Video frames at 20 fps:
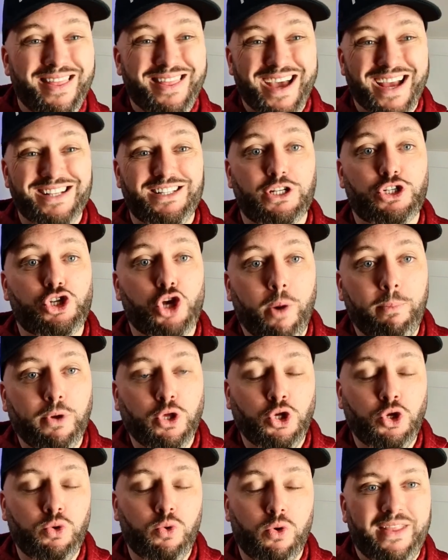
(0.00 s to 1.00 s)
That's
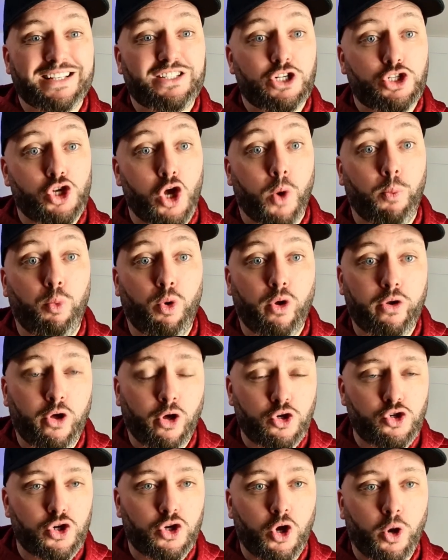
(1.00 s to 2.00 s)
the top
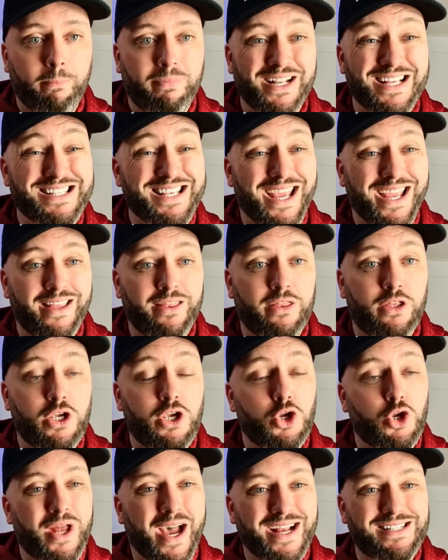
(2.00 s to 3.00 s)
100 companies in the
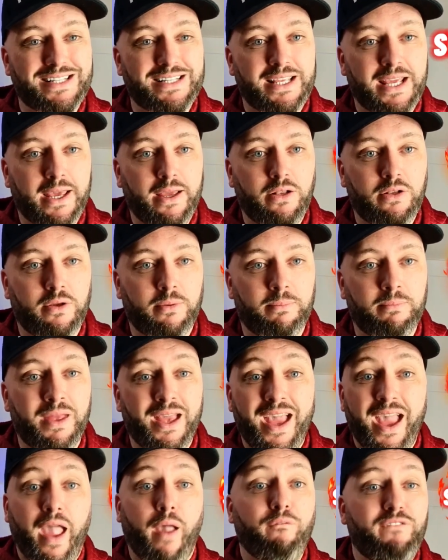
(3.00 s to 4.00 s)
United Kingdom.
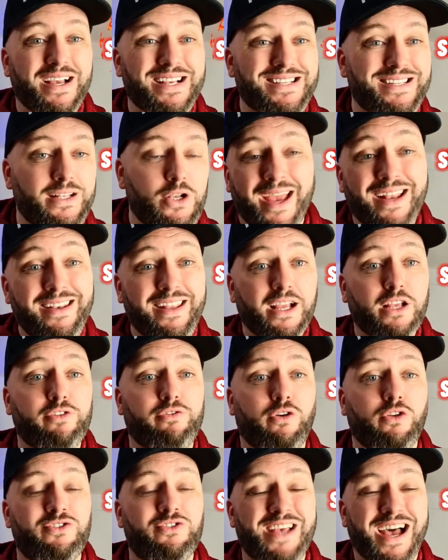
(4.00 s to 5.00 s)

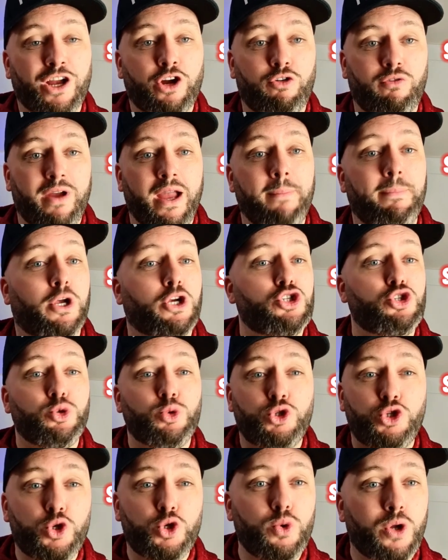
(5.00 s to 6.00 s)
Index funds are great because
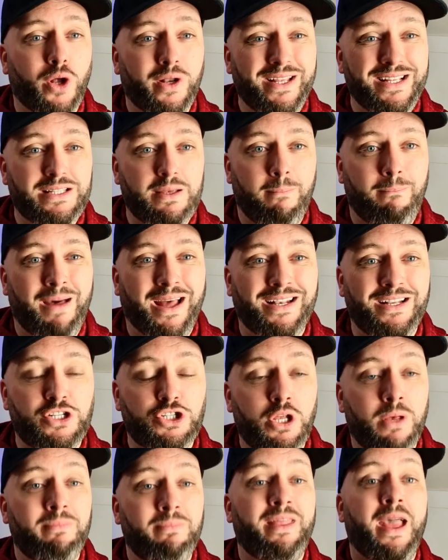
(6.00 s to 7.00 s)
you do not need to
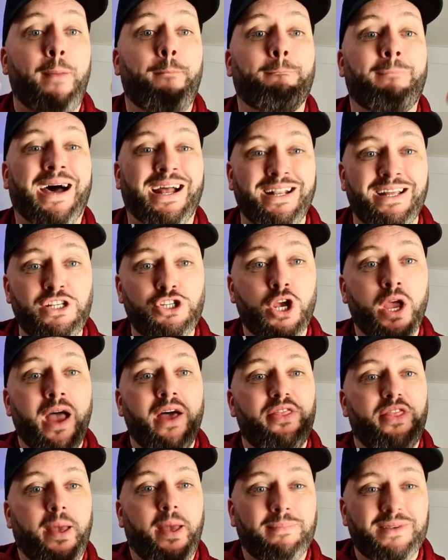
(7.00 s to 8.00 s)
manage them. They manage
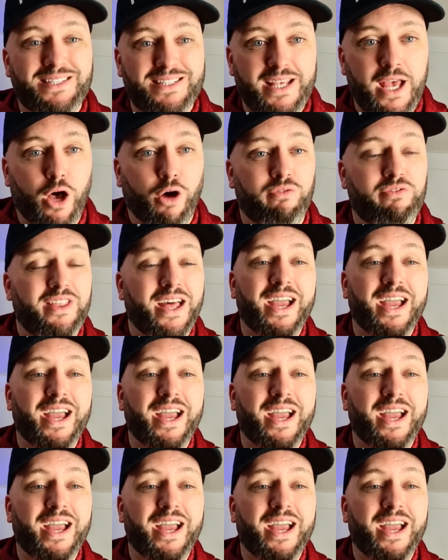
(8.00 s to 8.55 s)
themselves.